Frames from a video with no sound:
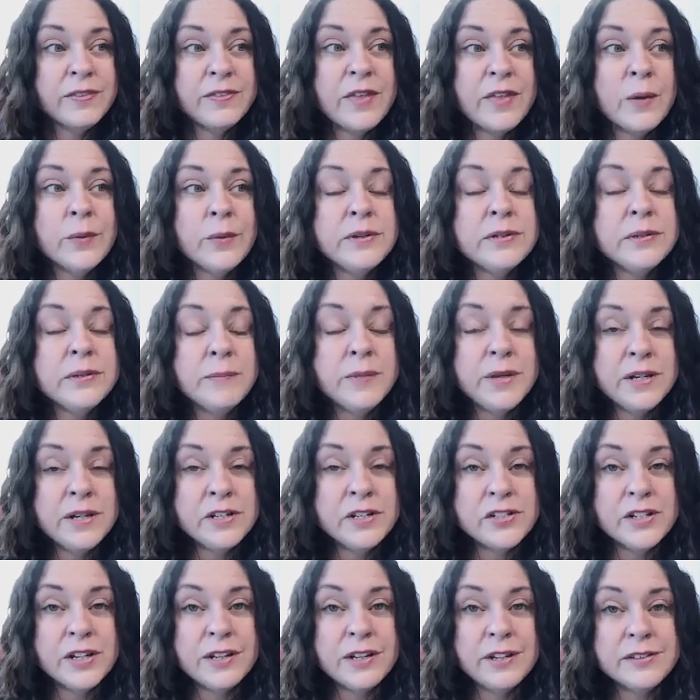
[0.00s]
they would
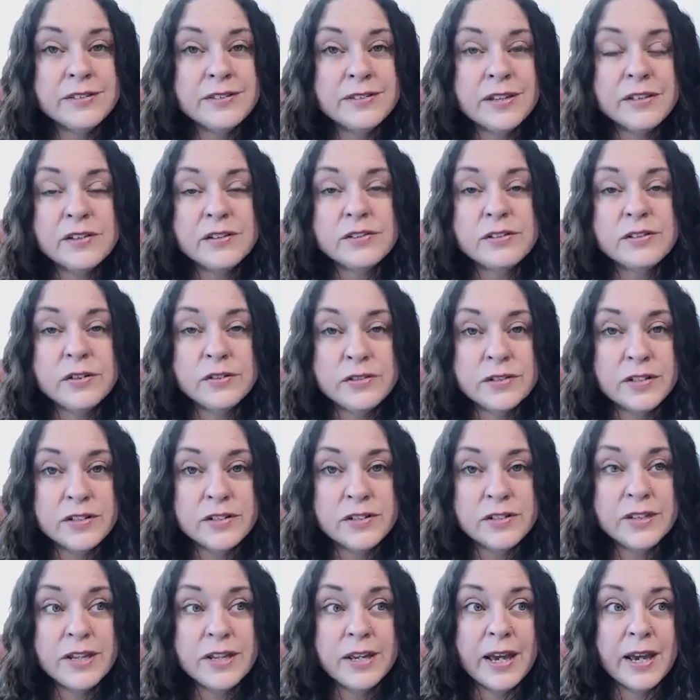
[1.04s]
diminish it and say there's no such
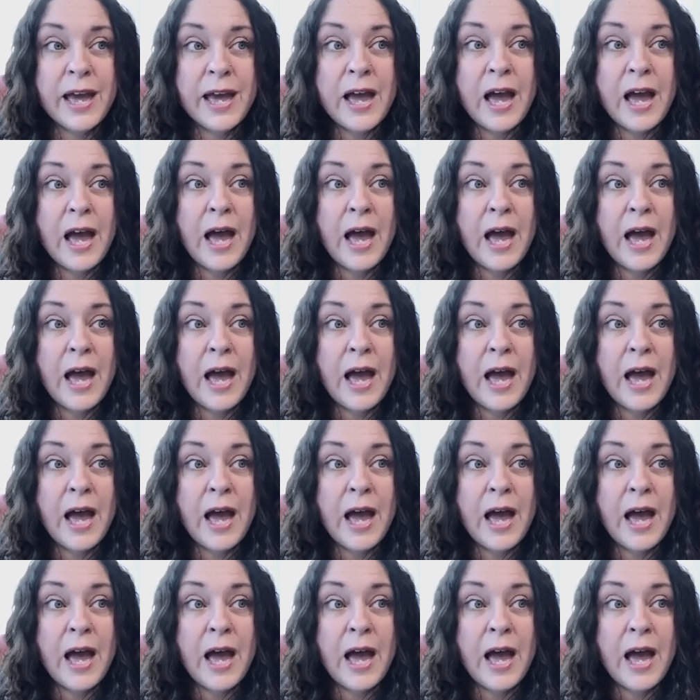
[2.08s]
thing.